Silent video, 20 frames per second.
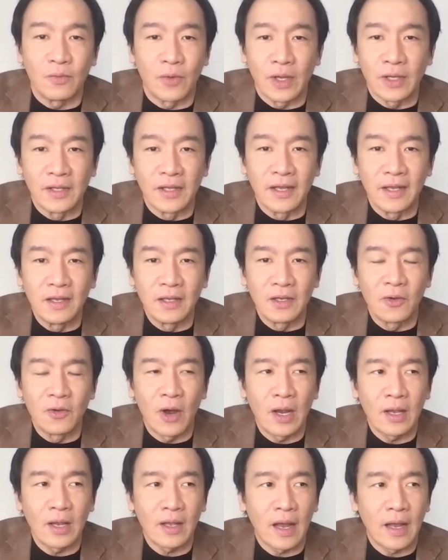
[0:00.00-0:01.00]
Really, you
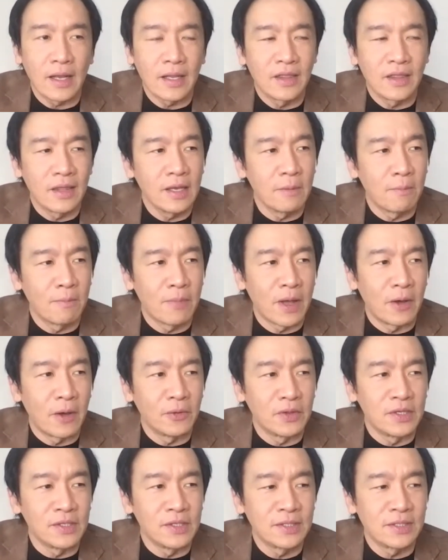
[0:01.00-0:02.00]
know, I I think
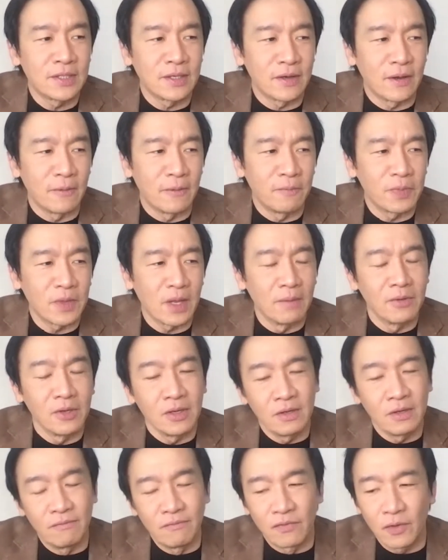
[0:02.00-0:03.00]
about this. Uh, I'm
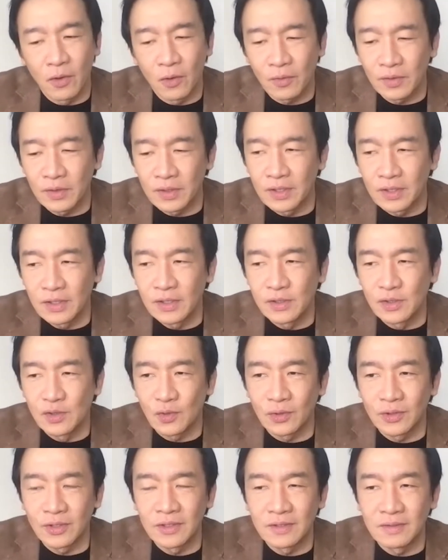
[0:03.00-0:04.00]
gonna invoke uh,
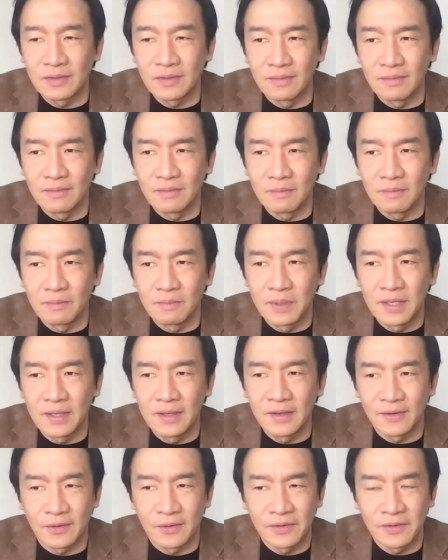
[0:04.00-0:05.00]
Jordan and
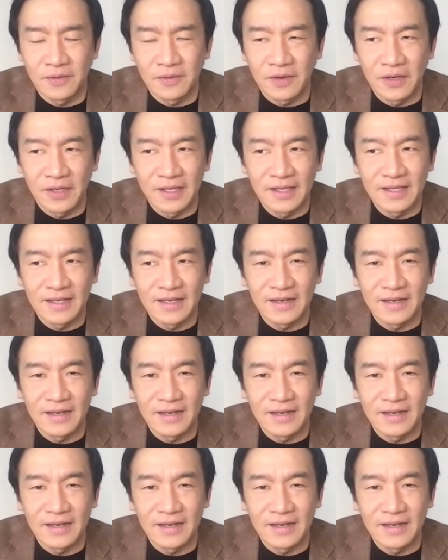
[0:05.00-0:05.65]
Peele, right?